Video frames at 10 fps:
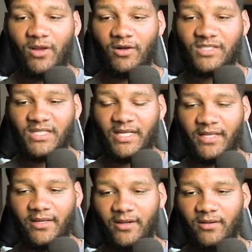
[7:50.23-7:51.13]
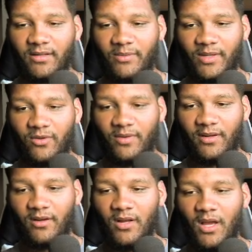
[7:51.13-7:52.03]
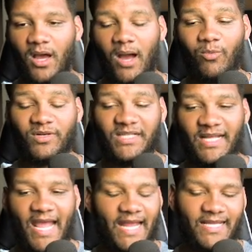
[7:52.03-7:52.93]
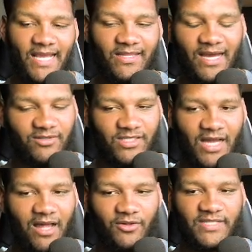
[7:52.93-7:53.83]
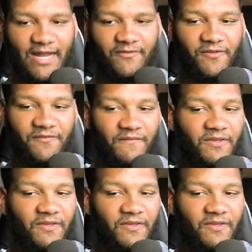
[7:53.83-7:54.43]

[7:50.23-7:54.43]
that we are seeing here, and we go here, um, we're seeing eighty-eight thousand dollars out of the